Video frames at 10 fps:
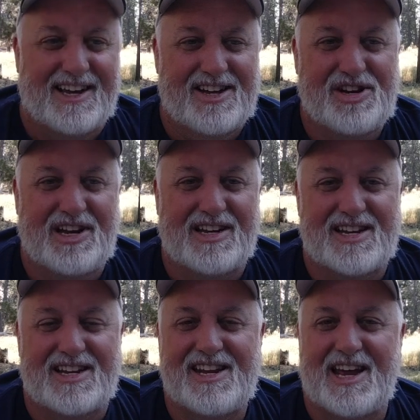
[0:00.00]
Sheila
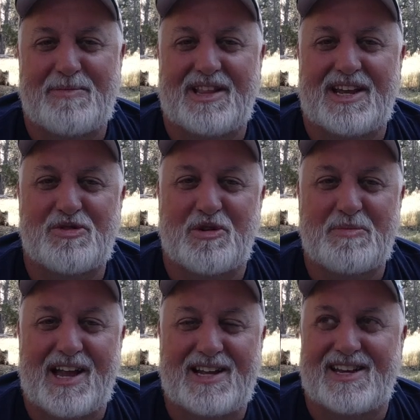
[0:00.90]
says, "Yeah, but it's
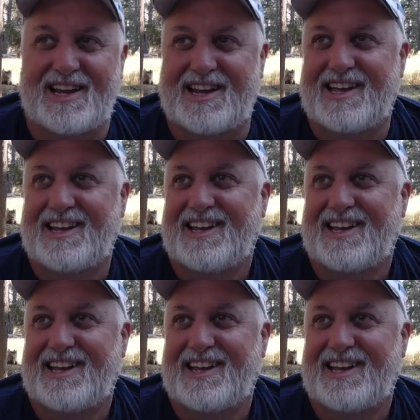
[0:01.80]
romantic."